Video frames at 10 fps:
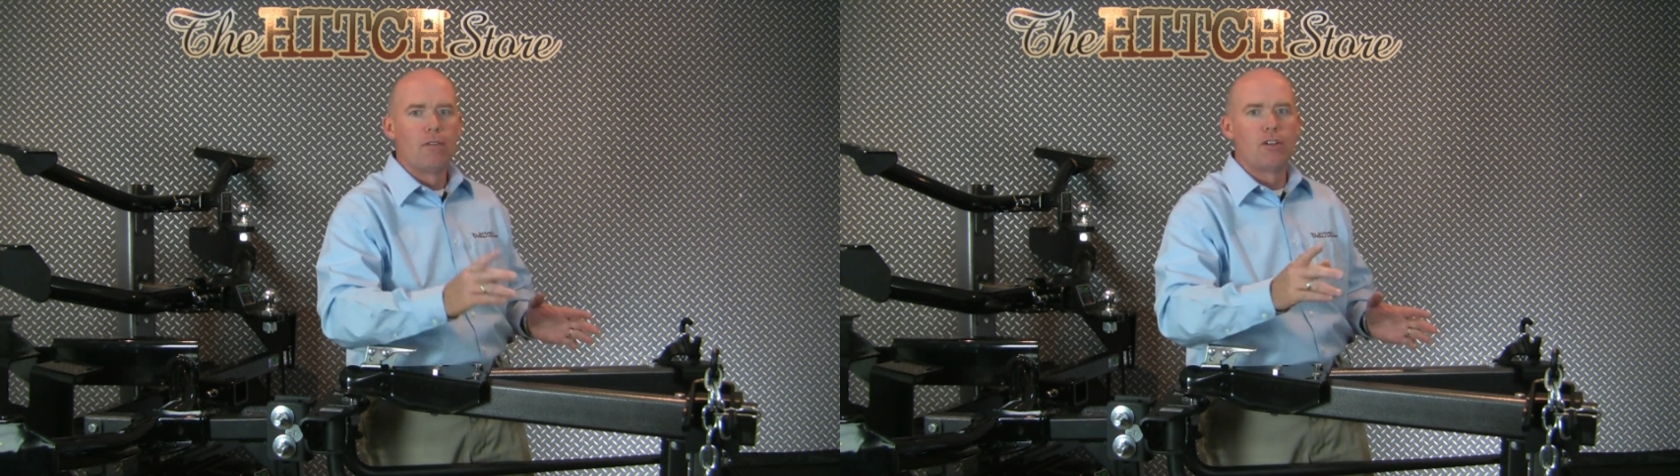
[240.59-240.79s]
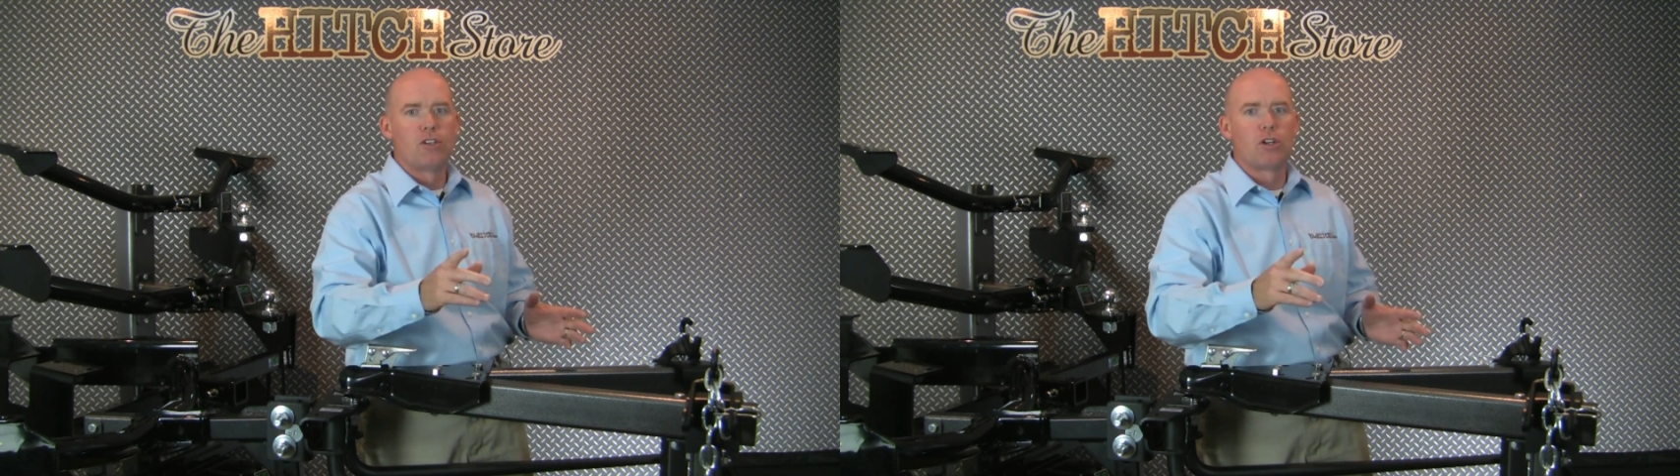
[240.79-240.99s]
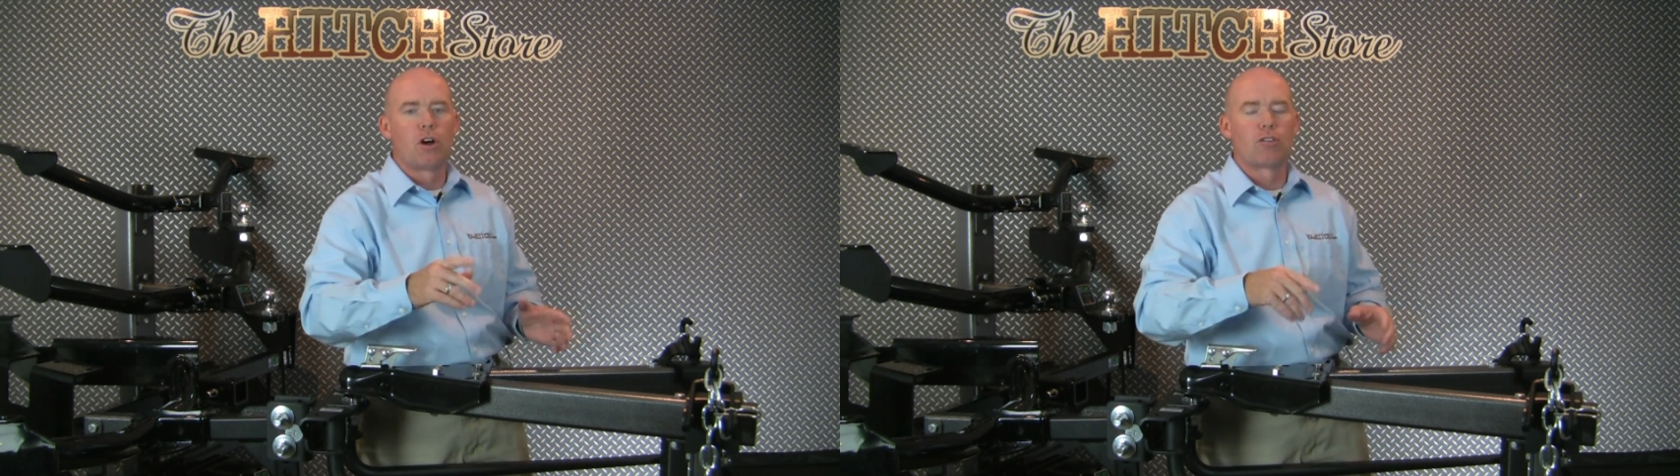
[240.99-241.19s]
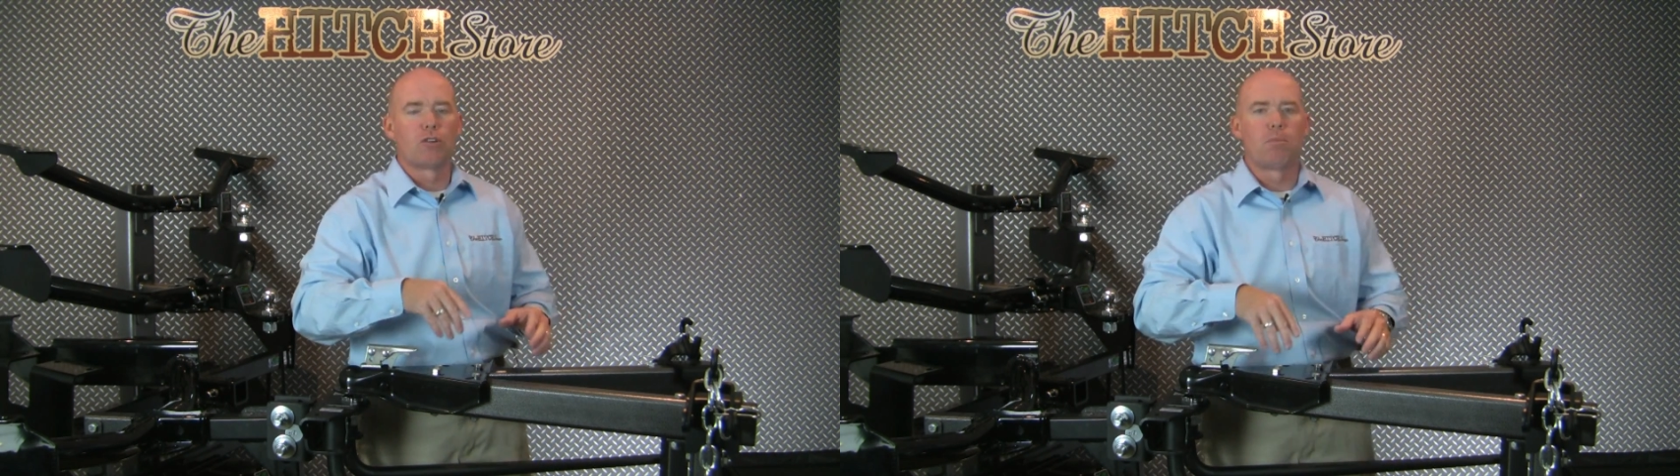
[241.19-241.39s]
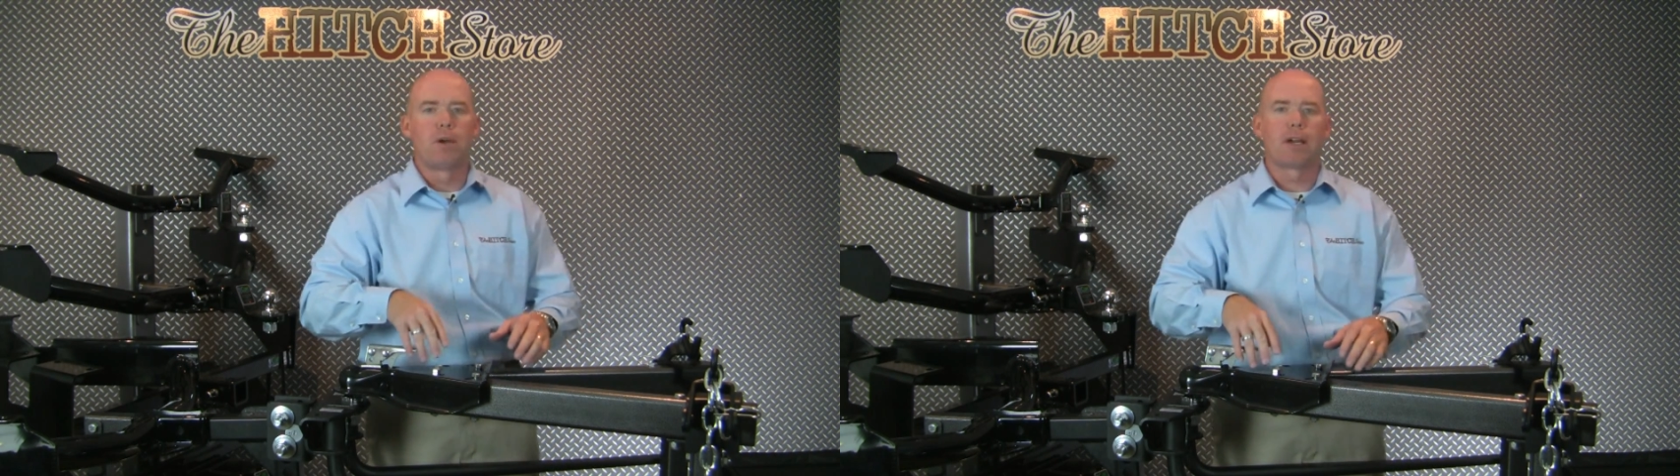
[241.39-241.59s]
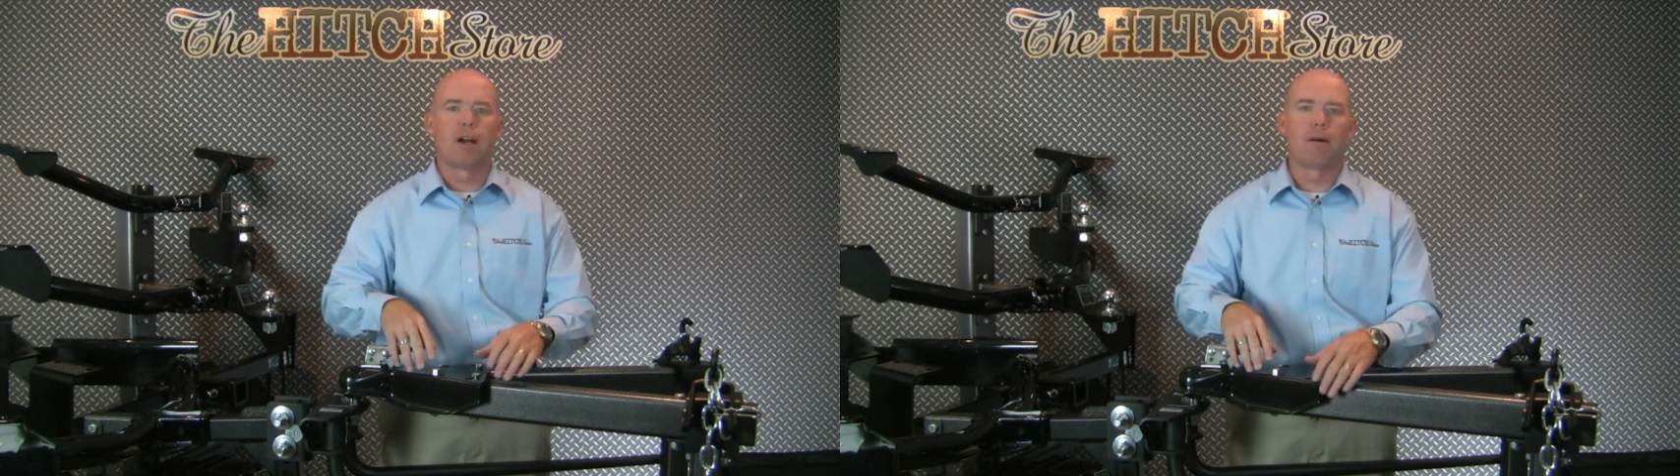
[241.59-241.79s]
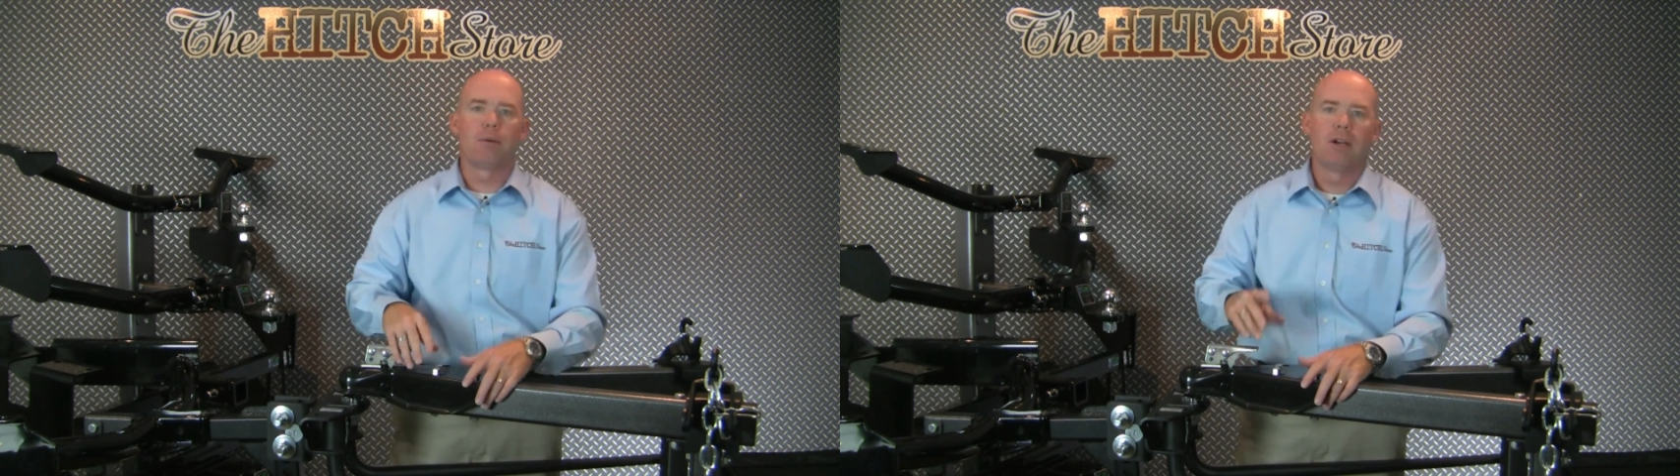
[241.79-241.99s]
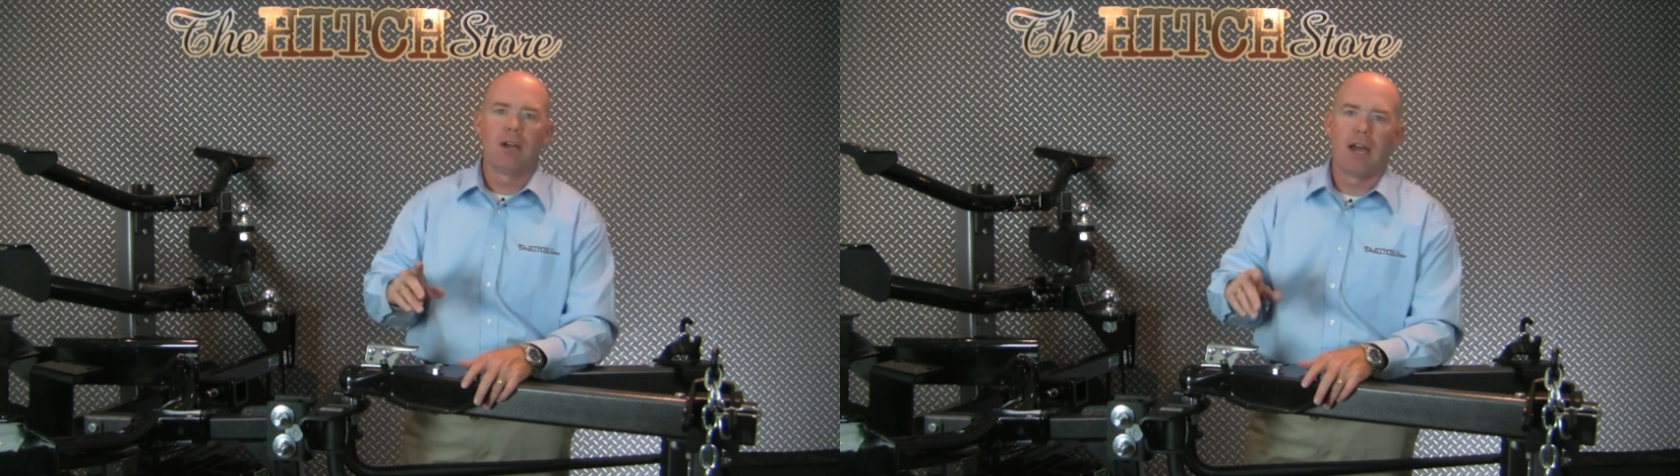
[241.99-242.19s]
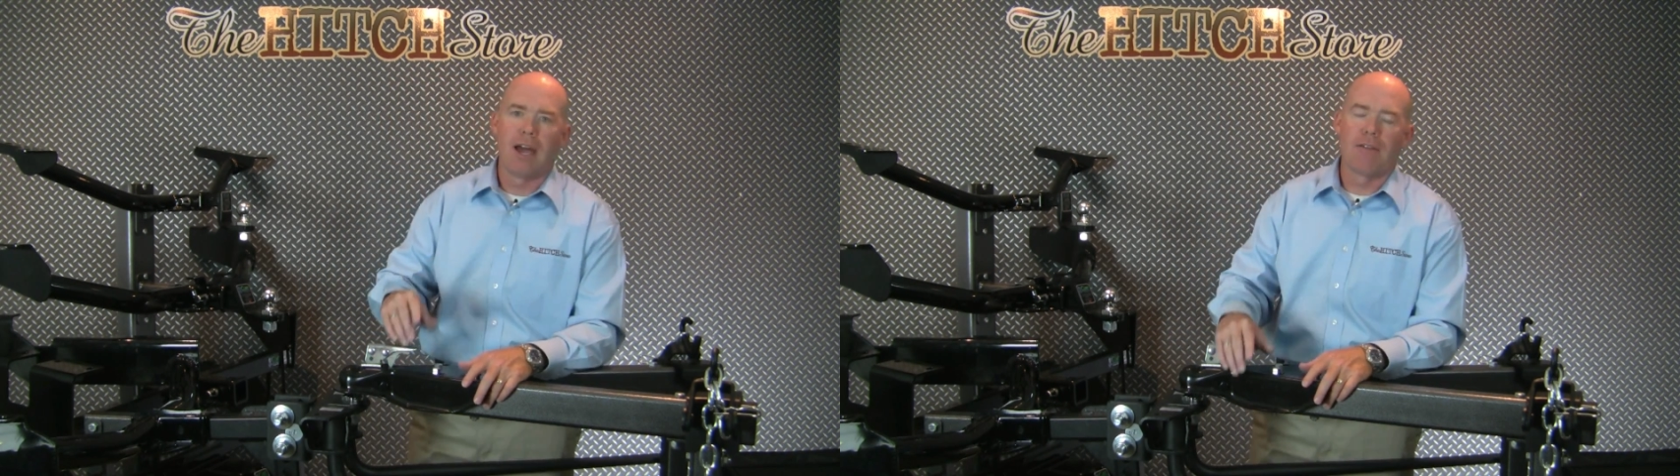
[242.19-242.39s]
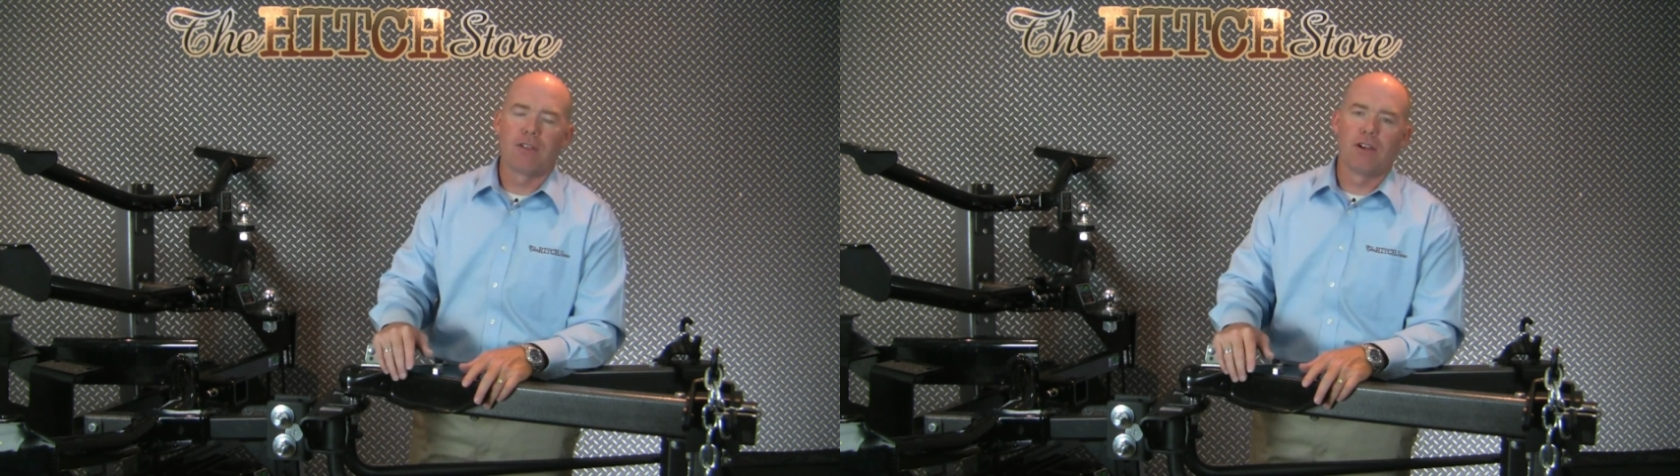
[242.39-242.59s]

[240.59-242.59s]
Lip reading: that you can also pick up at